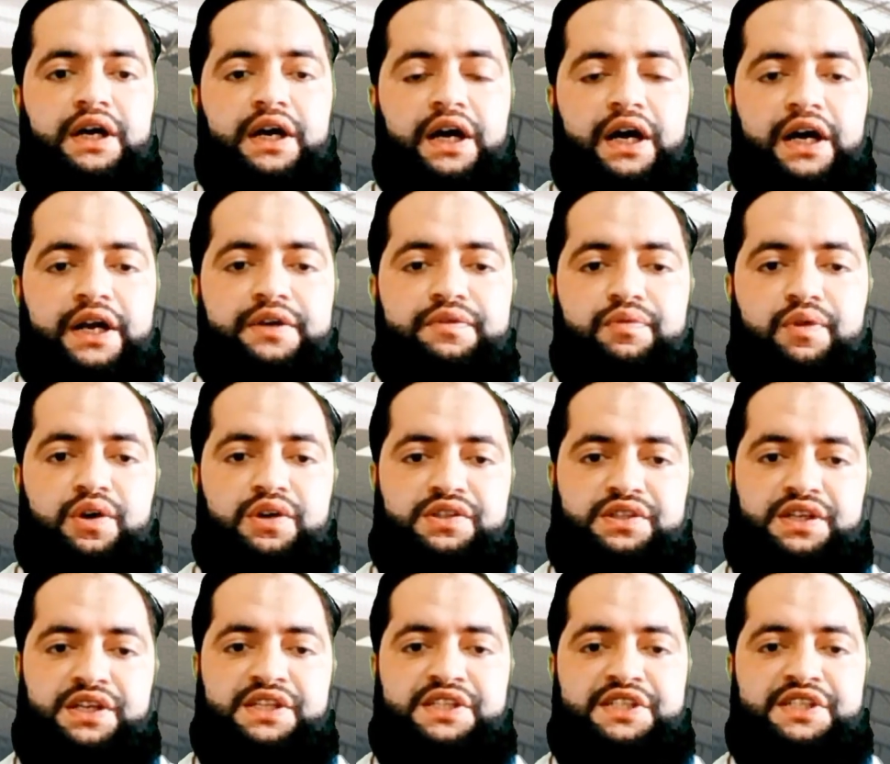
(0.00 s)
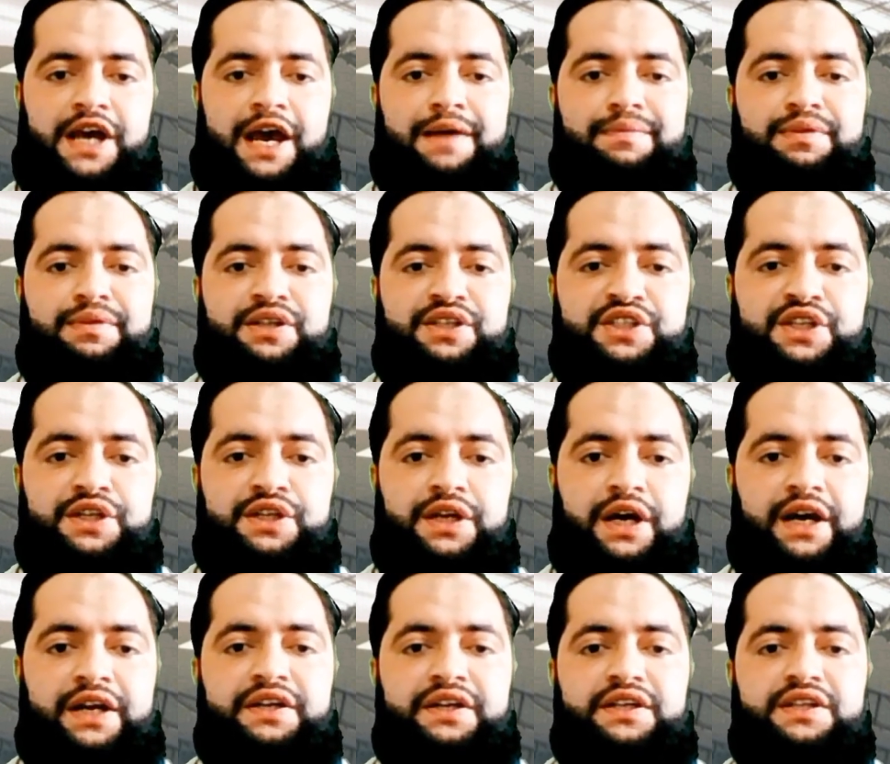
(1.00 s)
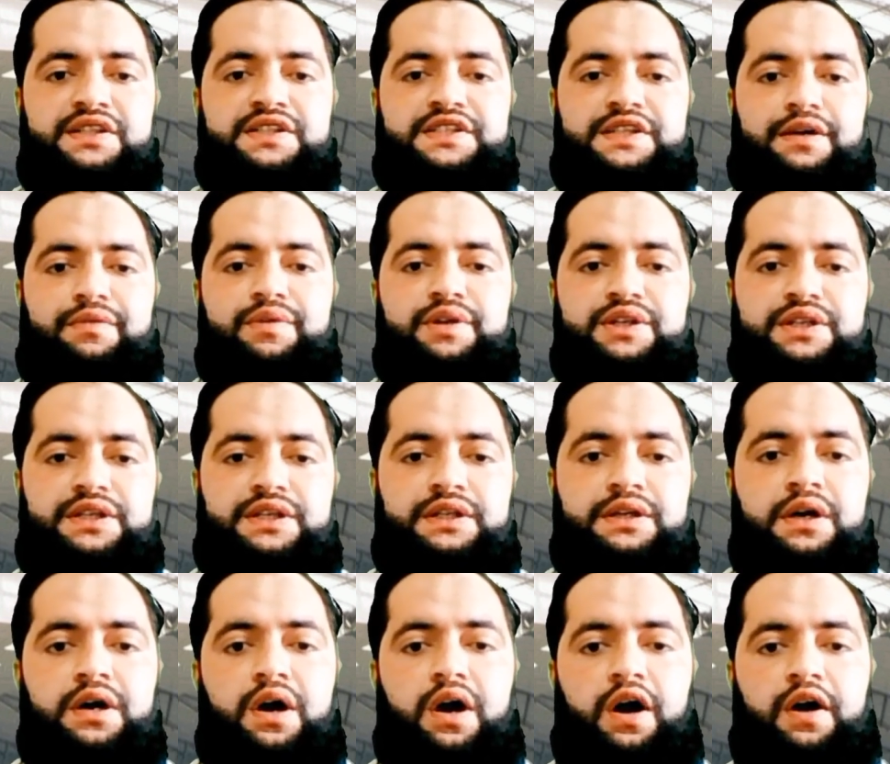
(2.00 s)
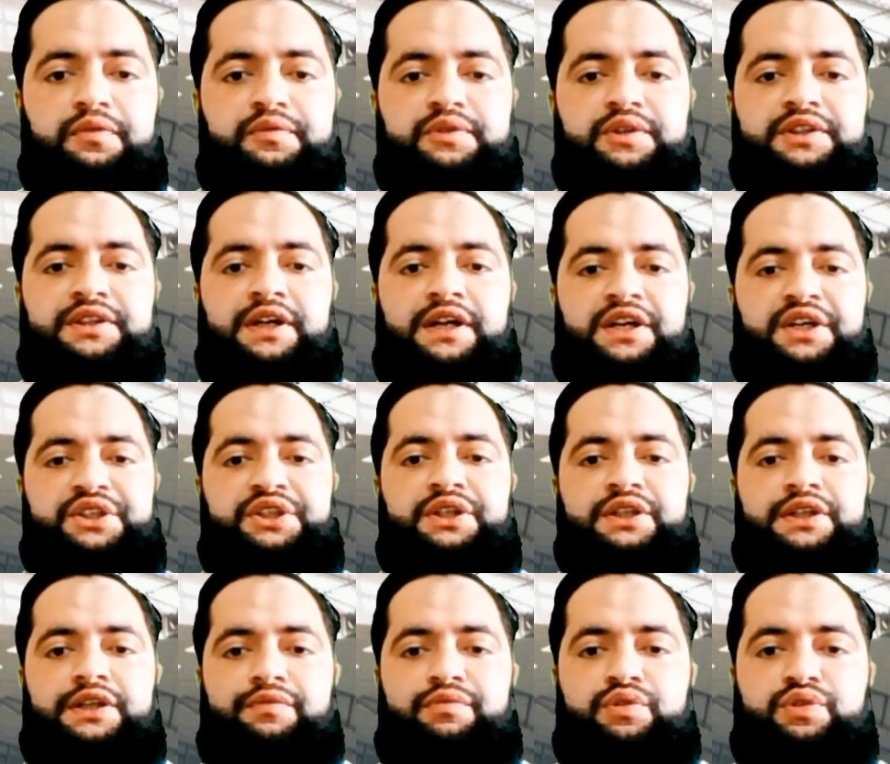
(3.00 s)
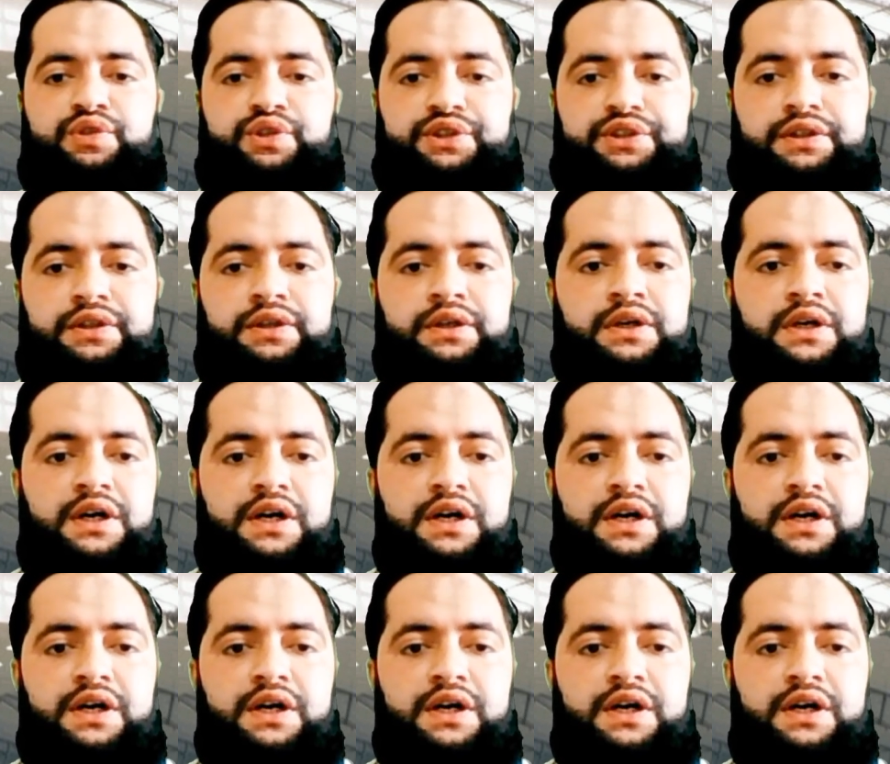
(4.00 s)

It was established in 1917 after the Russian Revolution.